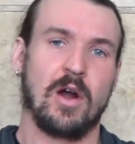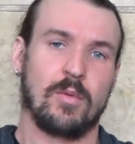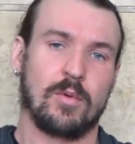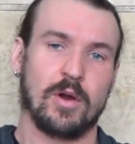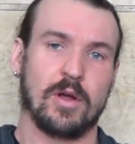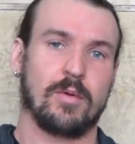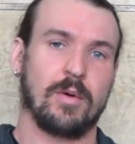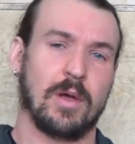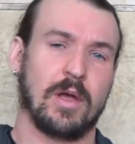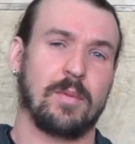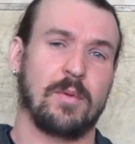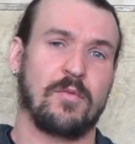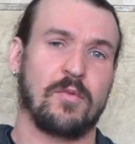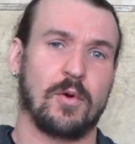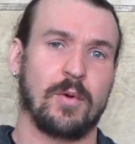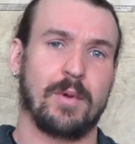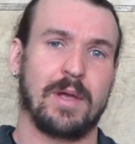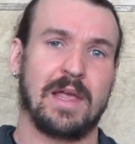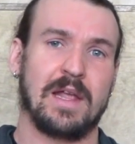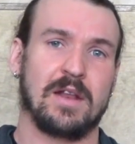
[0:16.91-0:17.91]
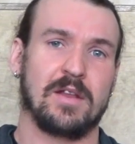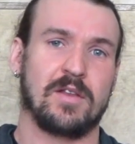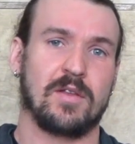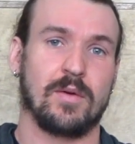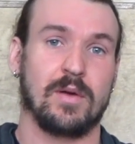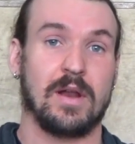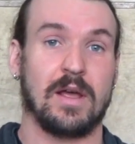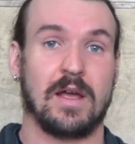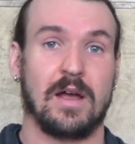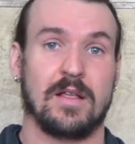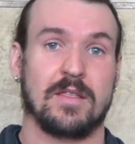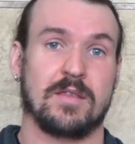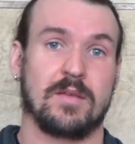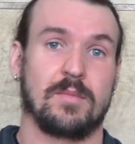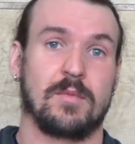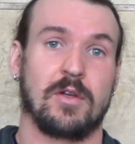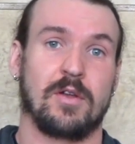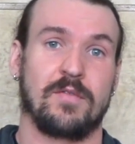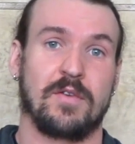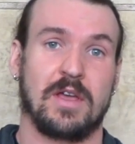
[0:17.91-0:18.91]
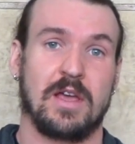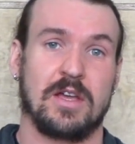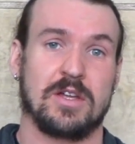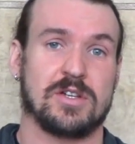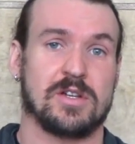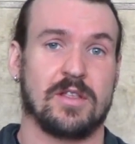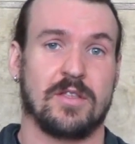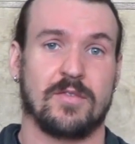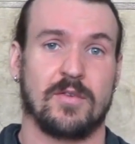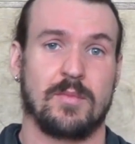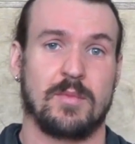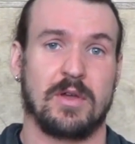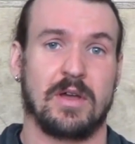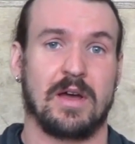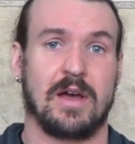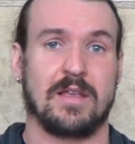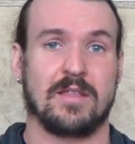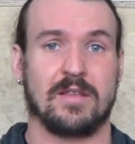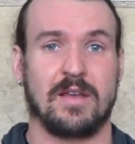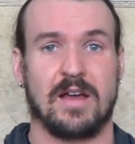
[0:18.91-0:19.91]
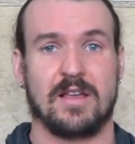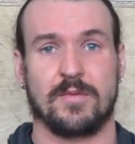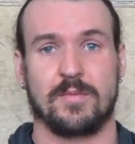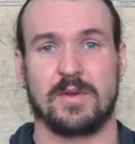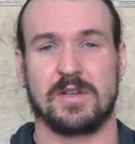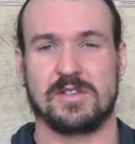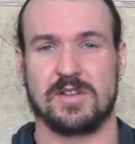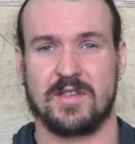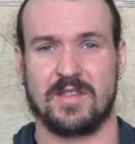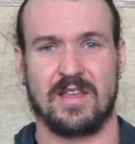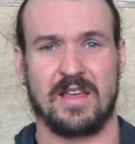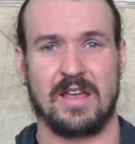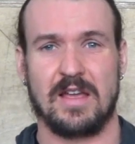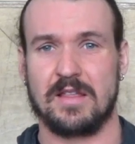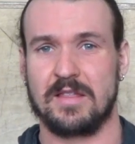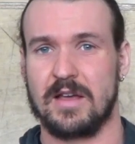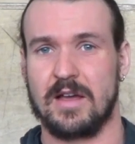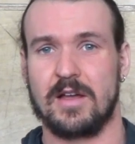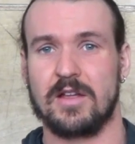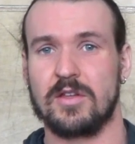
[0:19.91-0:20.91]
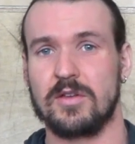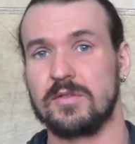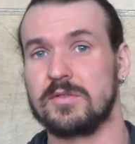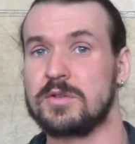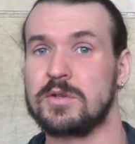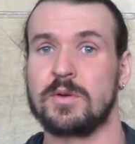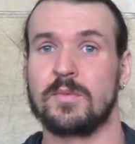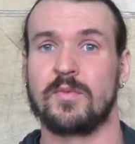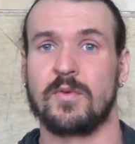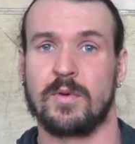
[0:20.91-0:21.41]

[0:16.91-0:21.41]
Real quick, before we get into it, I got some notifications from you guys last week just saying that YouTube,